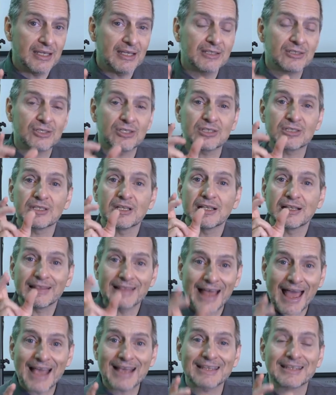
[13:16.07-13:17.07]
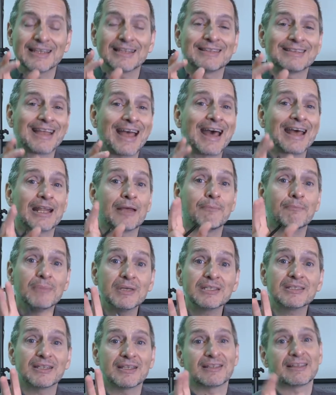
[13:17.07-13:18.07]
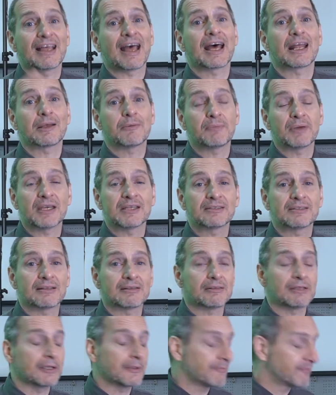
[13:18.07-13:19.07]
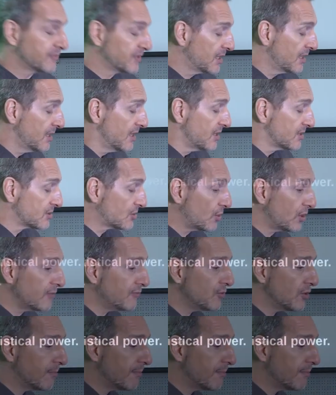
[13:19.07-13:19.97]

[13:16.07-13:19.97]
it's just lacking data, missing data basically. So if you're